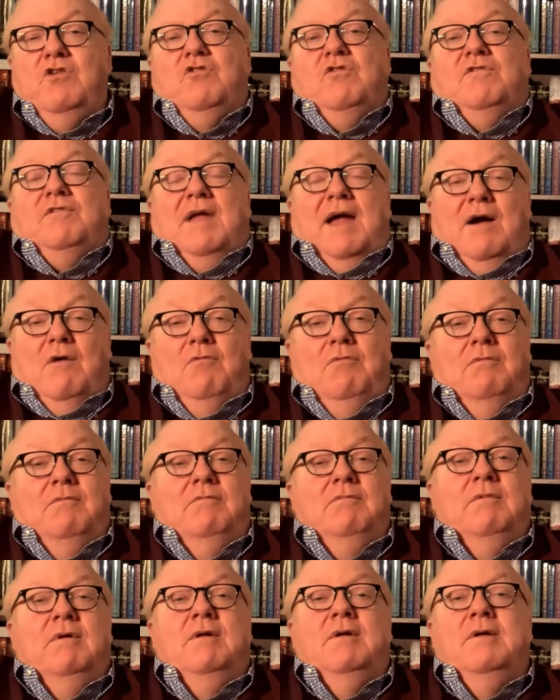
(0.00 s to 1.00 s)
reaches out
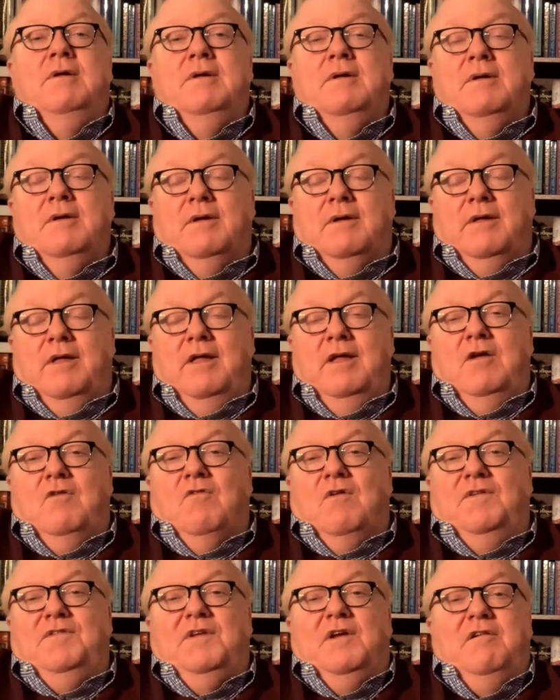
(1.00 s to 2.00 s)
uh,
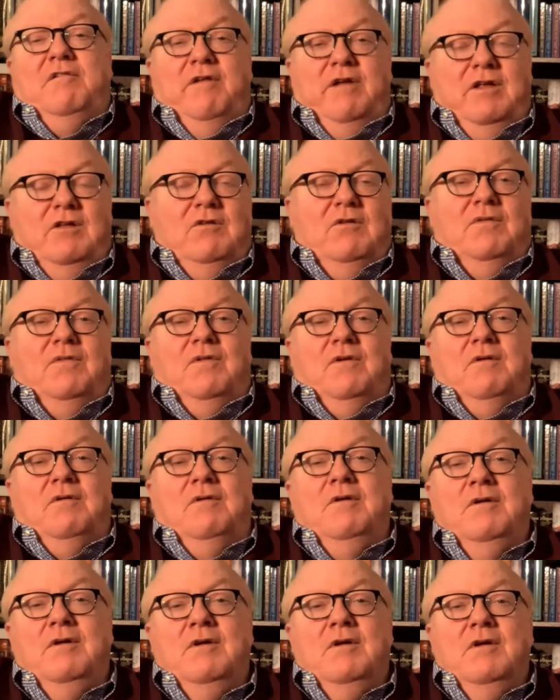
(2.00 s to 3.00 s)
increasingly to
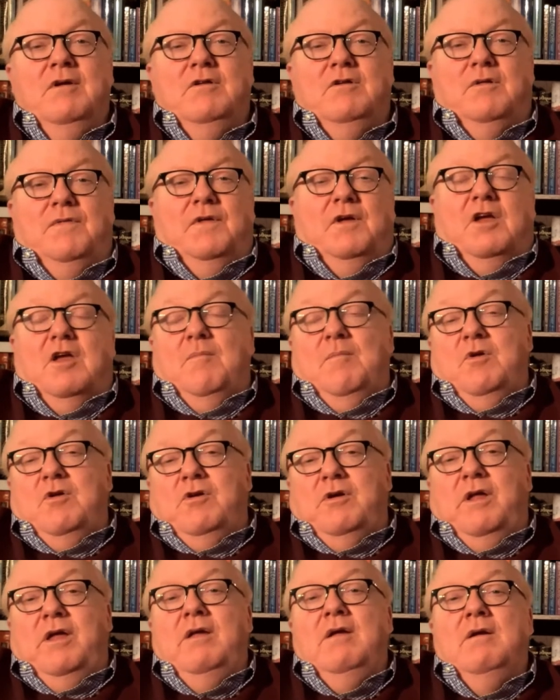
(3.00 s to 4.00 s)
the to the
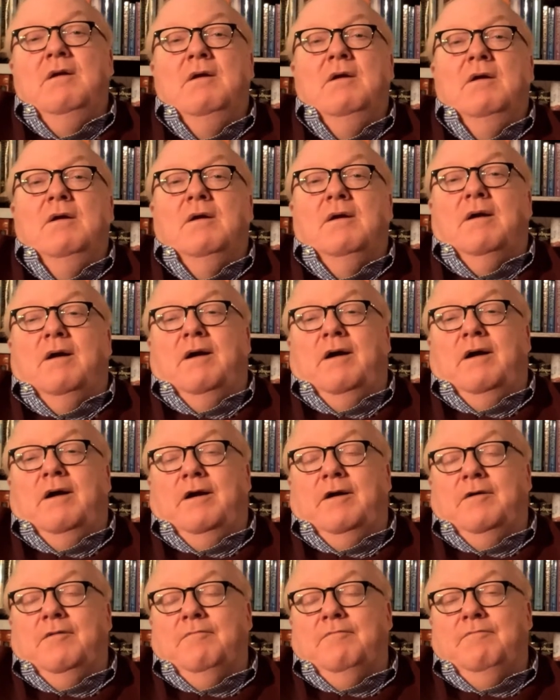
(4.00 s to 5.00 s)
community,
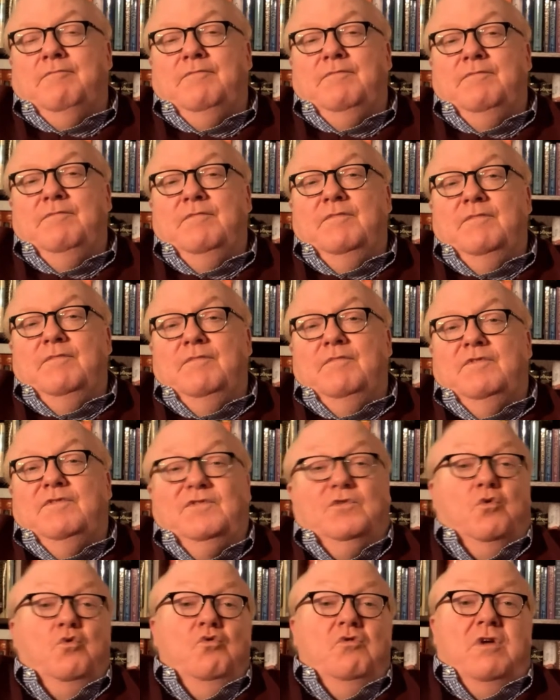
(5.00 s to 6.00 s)
um,
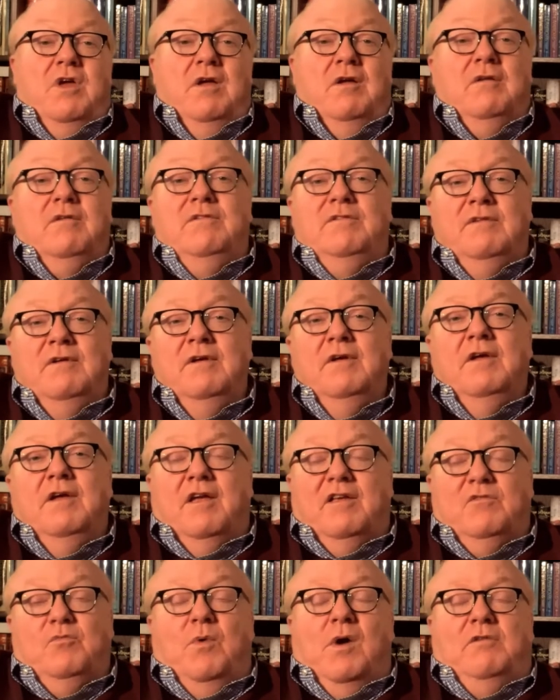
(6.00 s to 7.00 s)
school kids
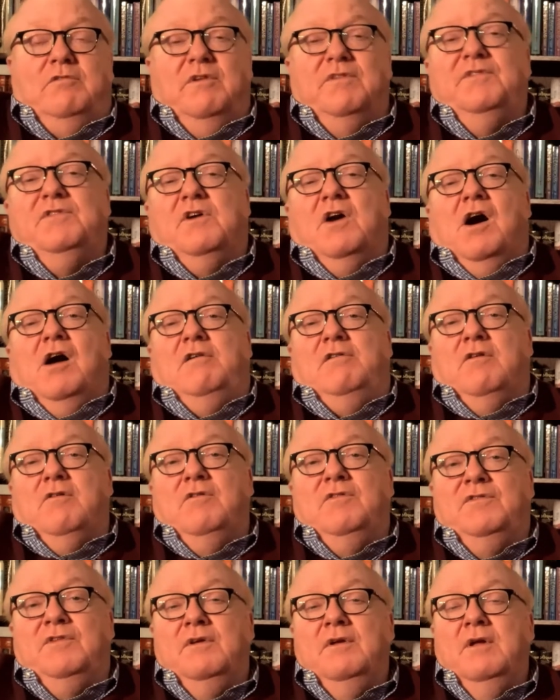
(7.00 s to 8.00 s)
as well as
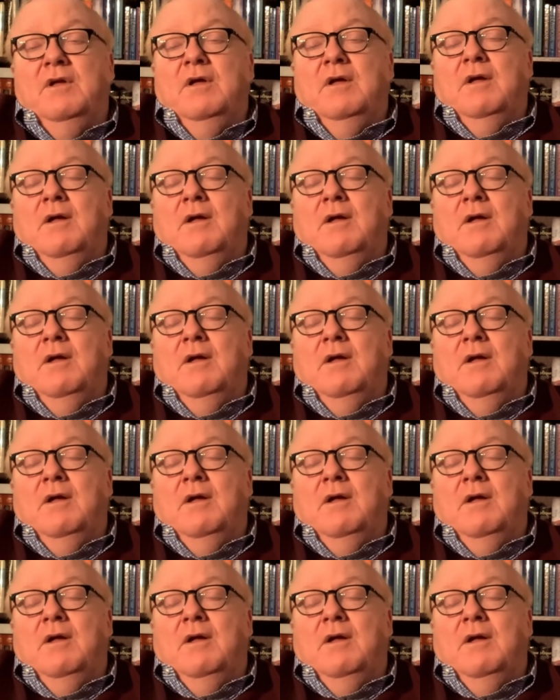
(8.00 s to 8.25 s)
scholars.